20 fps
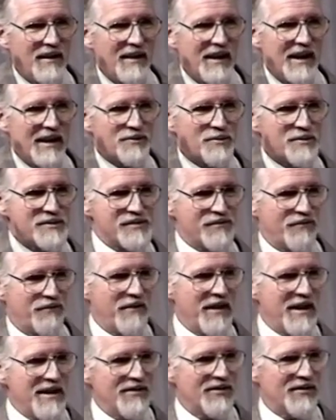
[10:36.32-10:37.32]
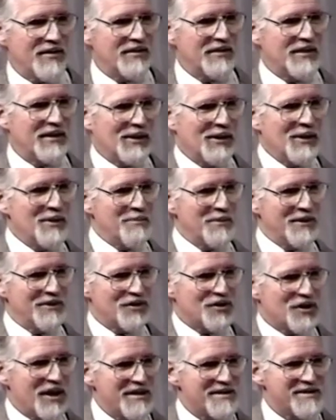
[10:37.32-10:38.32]
It was faith in the human
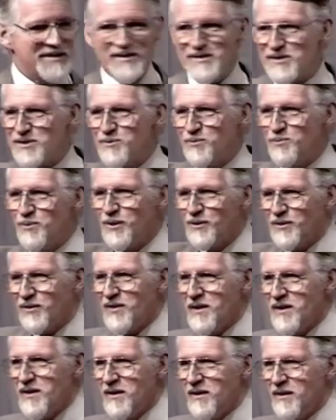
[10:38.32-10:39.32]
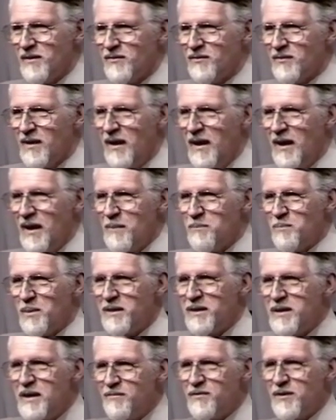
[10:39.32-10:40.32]
Jesus who walked the earth,
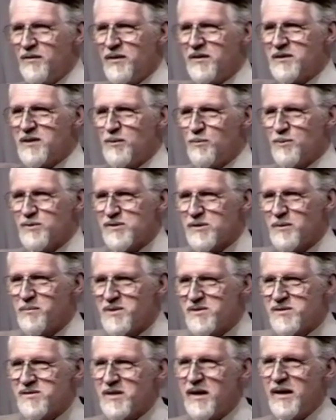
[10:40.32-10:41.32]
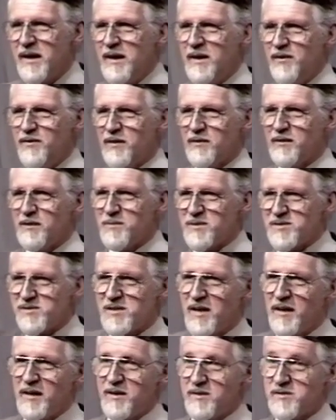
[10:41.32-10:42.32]
believing that he was the Messiah, that the
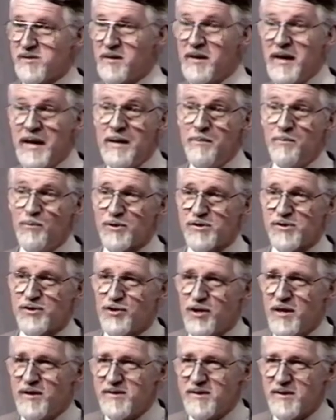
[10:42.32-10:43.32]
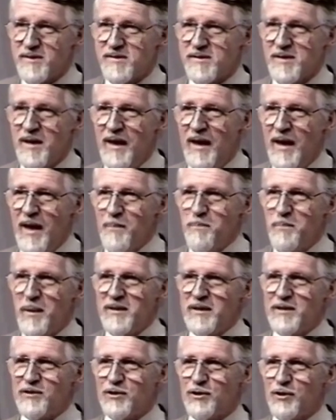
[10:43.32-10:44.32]
Messiah's name was Jesus, but
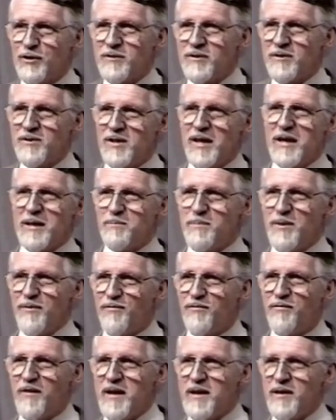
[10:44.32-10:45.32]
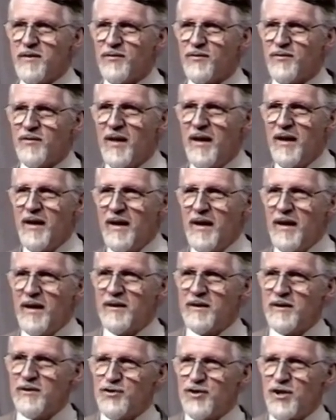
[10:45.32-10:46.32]
it couldn't yet be faith
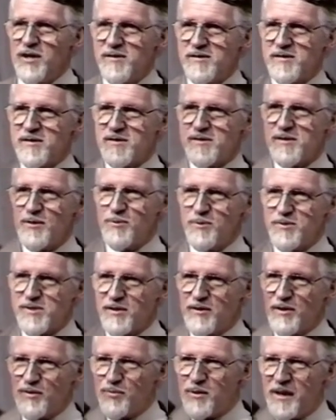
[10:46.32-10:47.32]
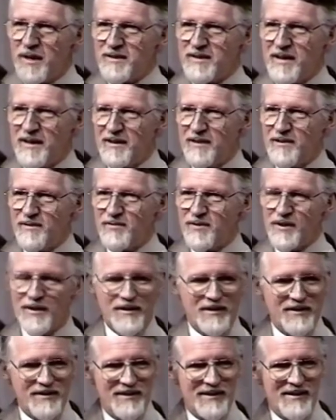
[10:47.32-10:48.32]
in a Jesus who was at the right hand of
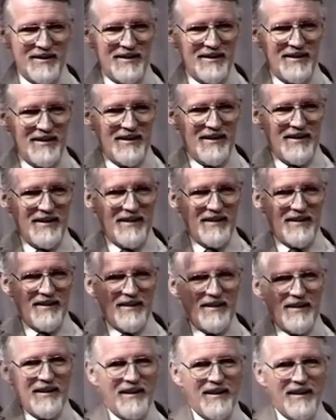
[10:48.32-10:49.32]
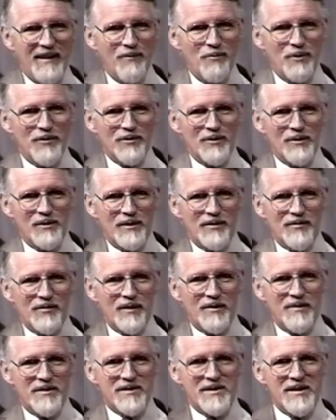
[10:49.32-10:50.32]
God, with all
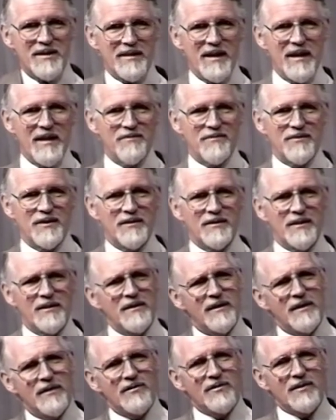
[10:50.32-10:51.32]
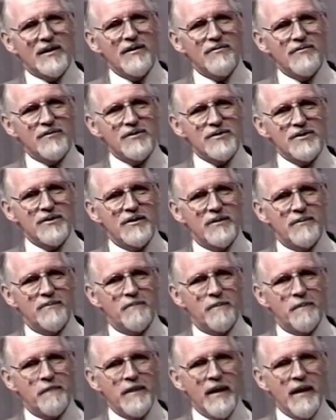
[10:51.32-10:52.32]
authority in heaven and on earth given to him.